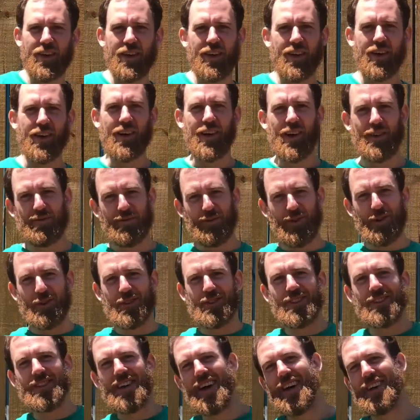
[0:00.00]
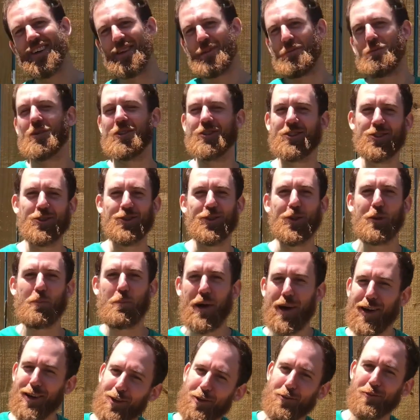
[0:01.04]
All right, folks, knot number 2, the
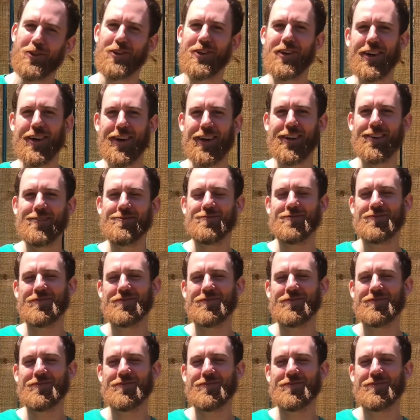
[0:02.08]
polymer knot.